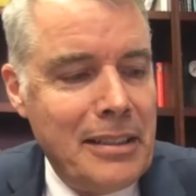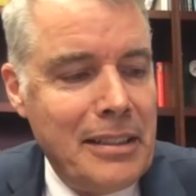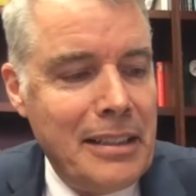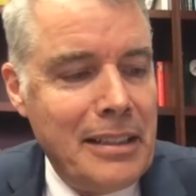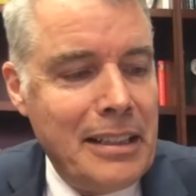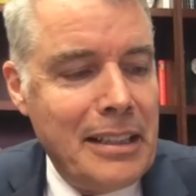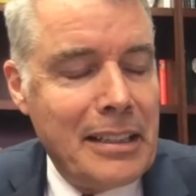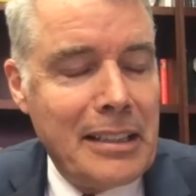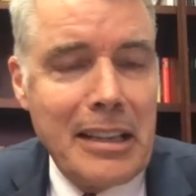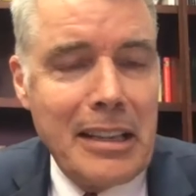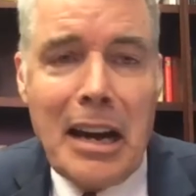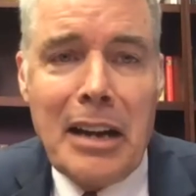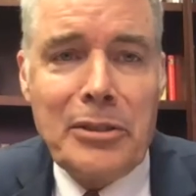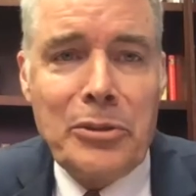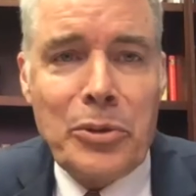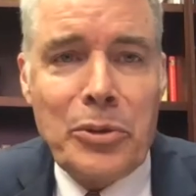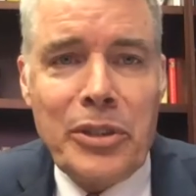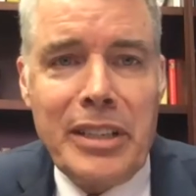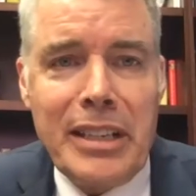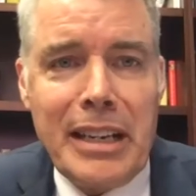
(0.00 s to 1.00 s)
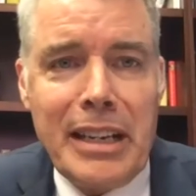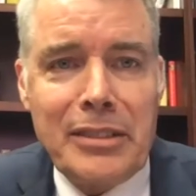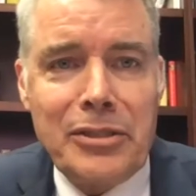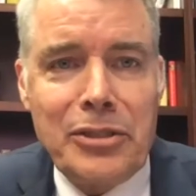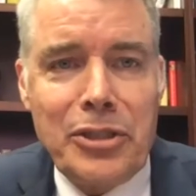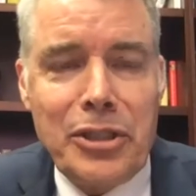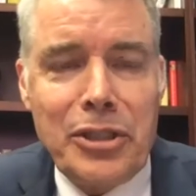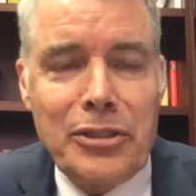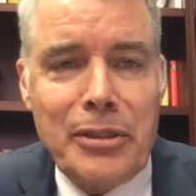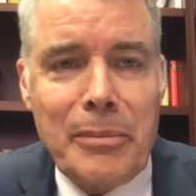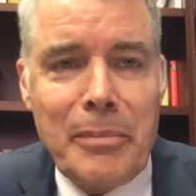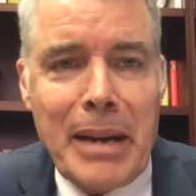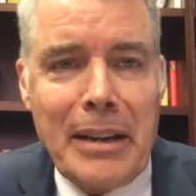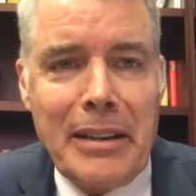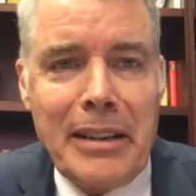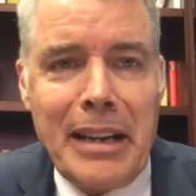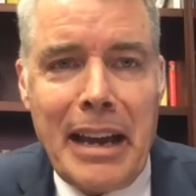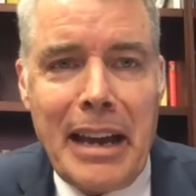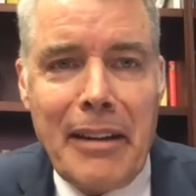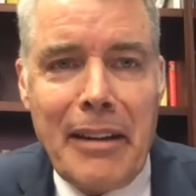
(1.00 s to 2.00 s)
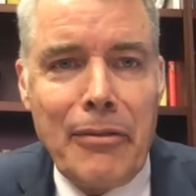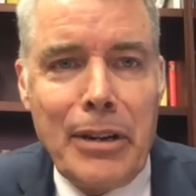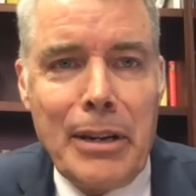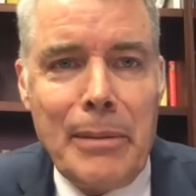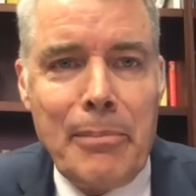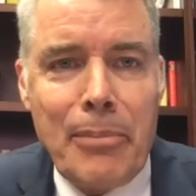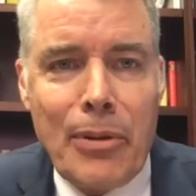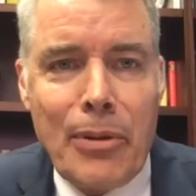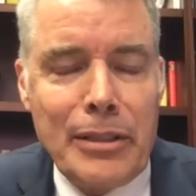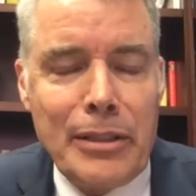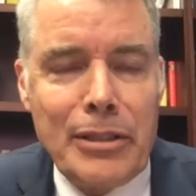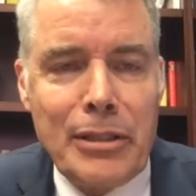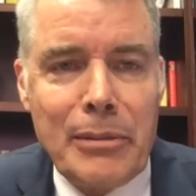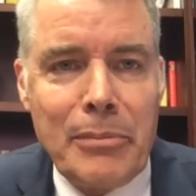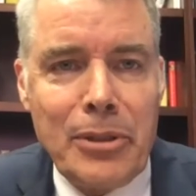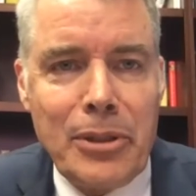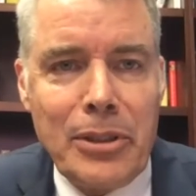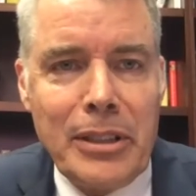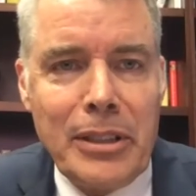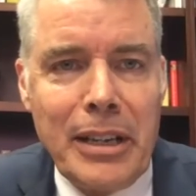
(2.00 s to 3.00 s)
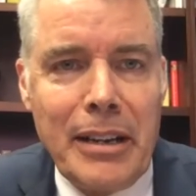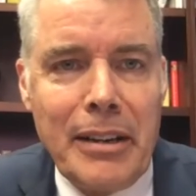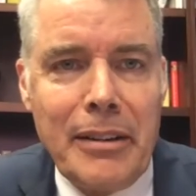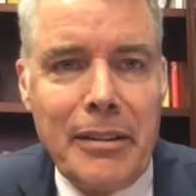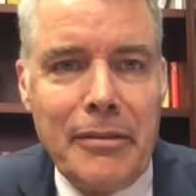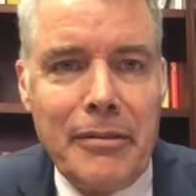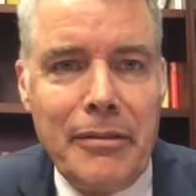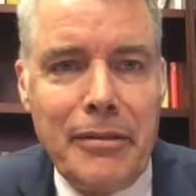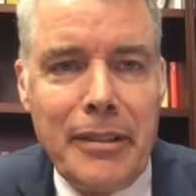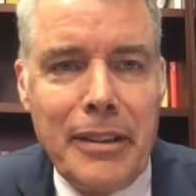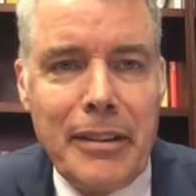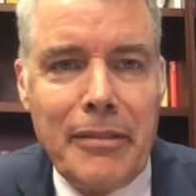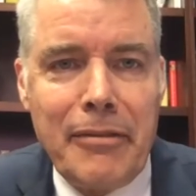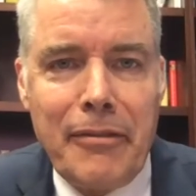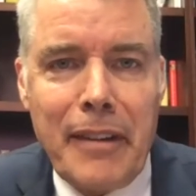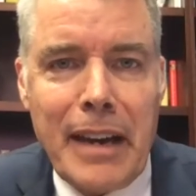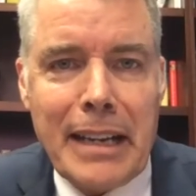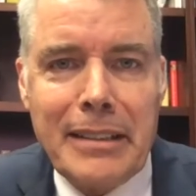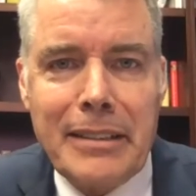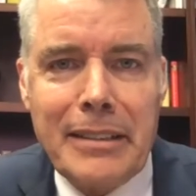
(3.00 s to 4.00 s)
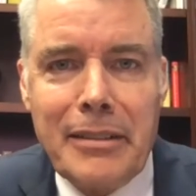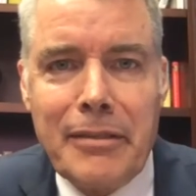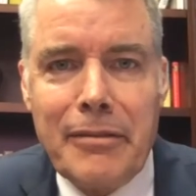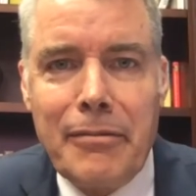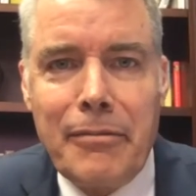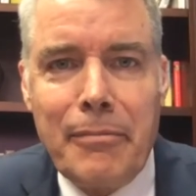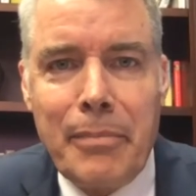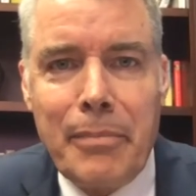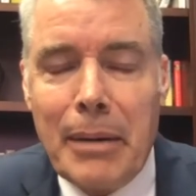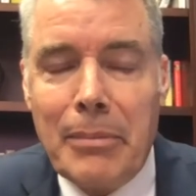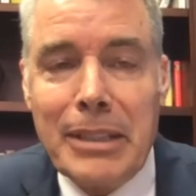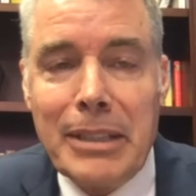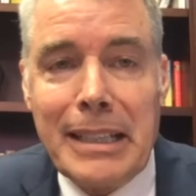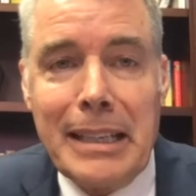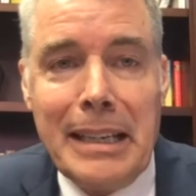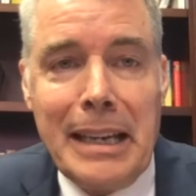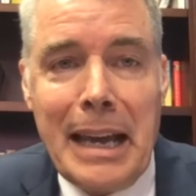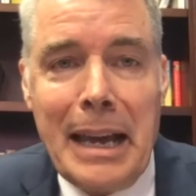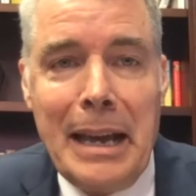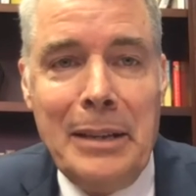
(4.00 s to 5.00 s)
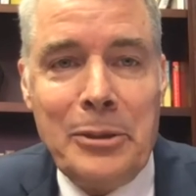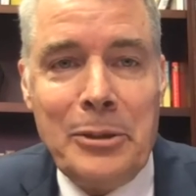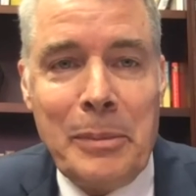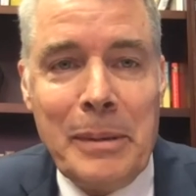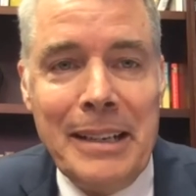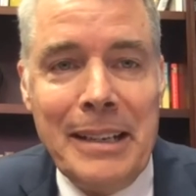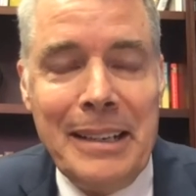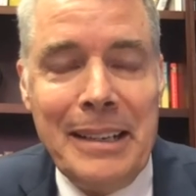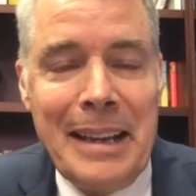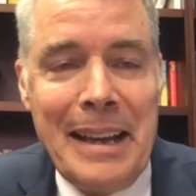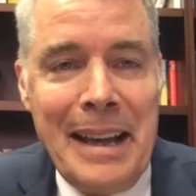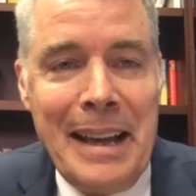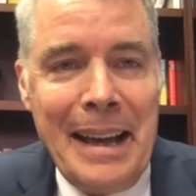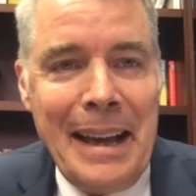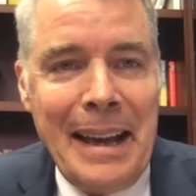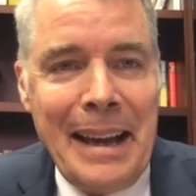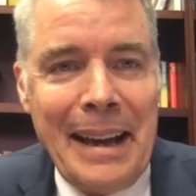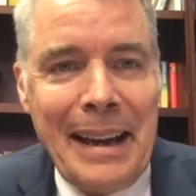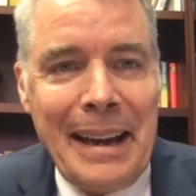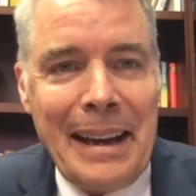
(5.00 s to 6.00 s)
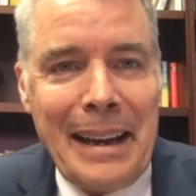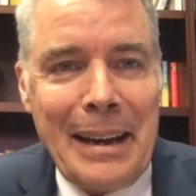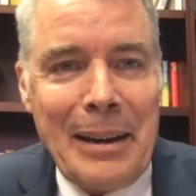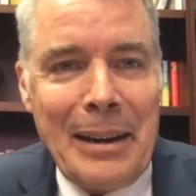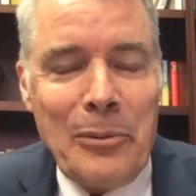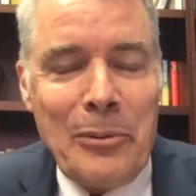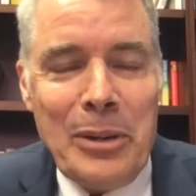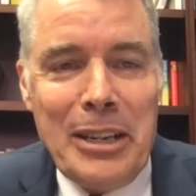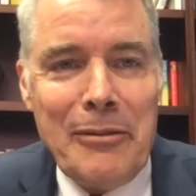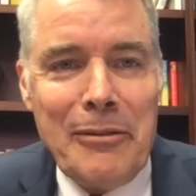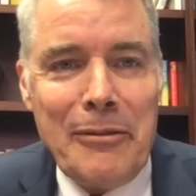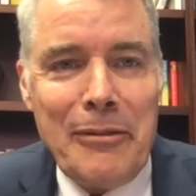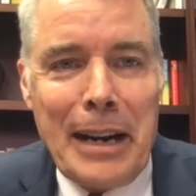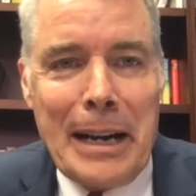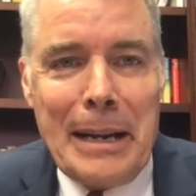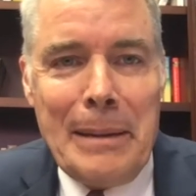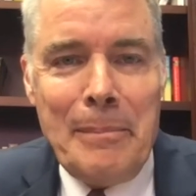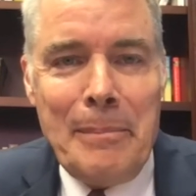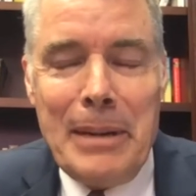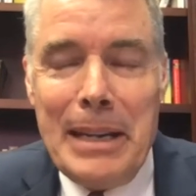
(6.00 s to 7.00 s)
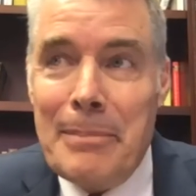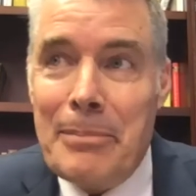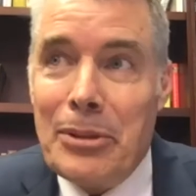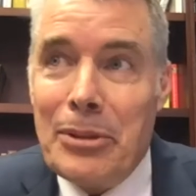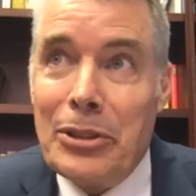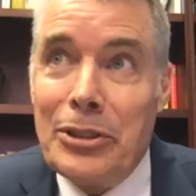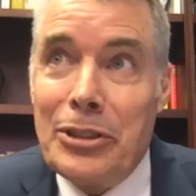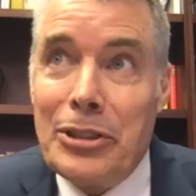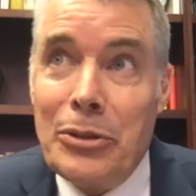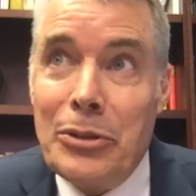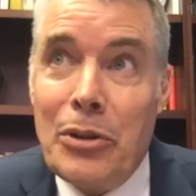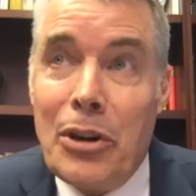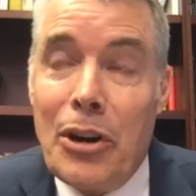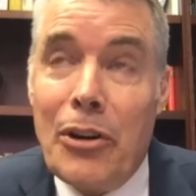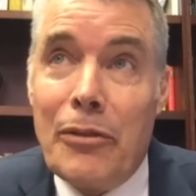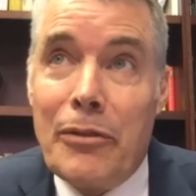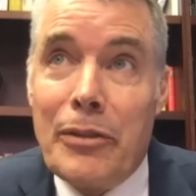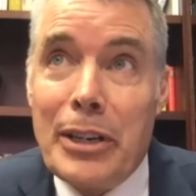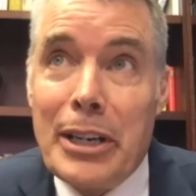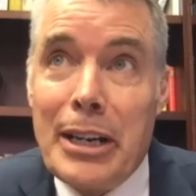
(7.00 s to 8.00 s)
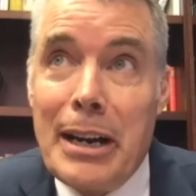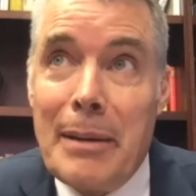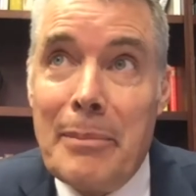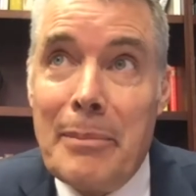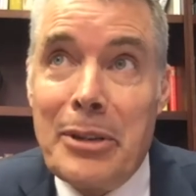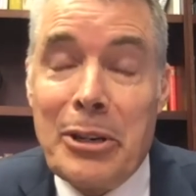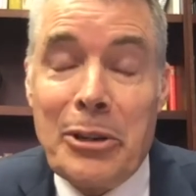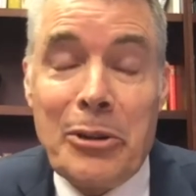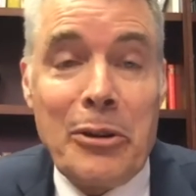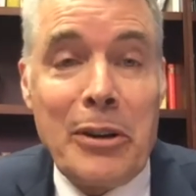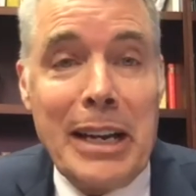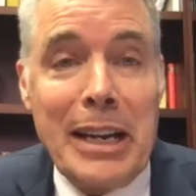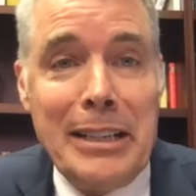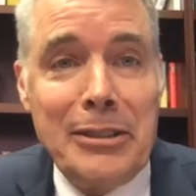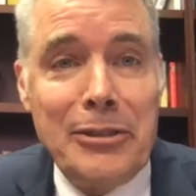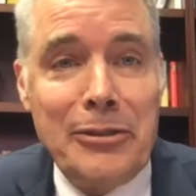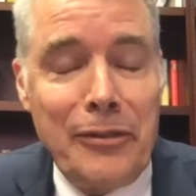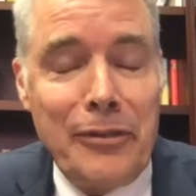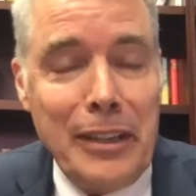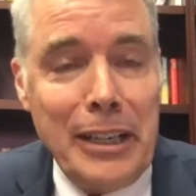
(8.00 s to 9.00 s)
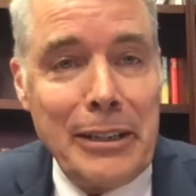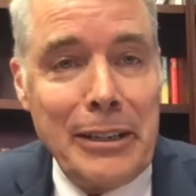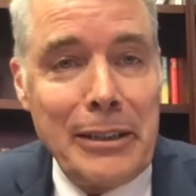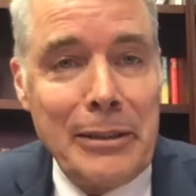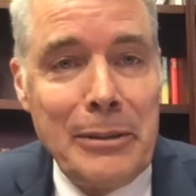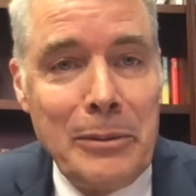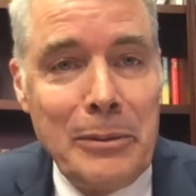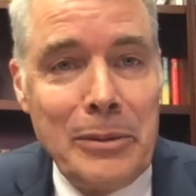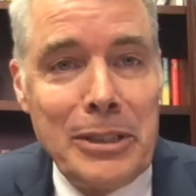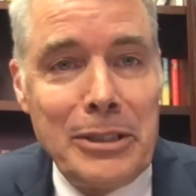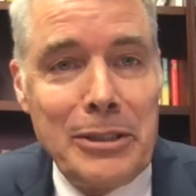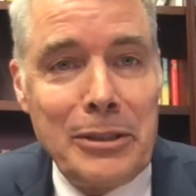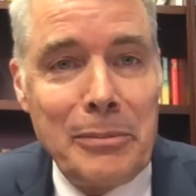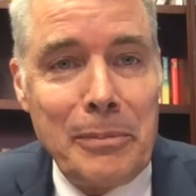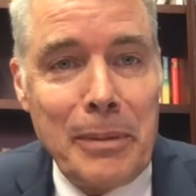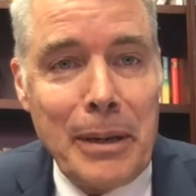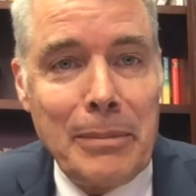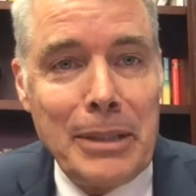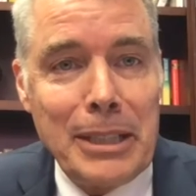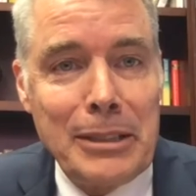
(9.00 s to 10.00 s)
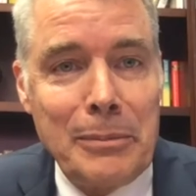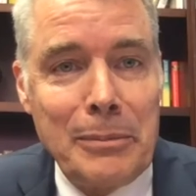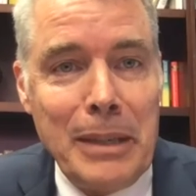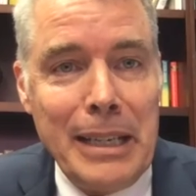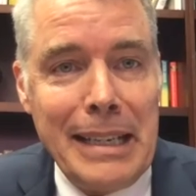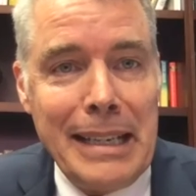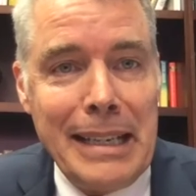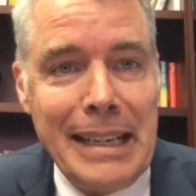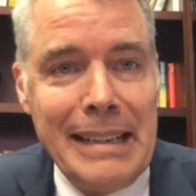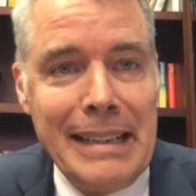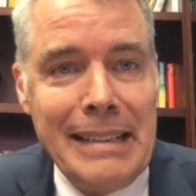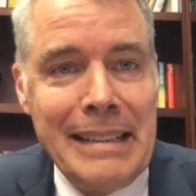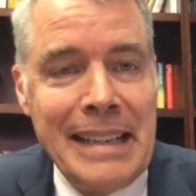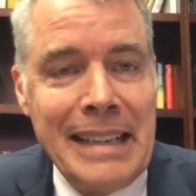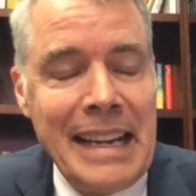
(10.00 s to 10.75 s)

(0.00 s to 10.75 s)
it contradicts just about every principle of effective public engagement. Uh, we invite people to overcome their greatest fear, which is public speaking.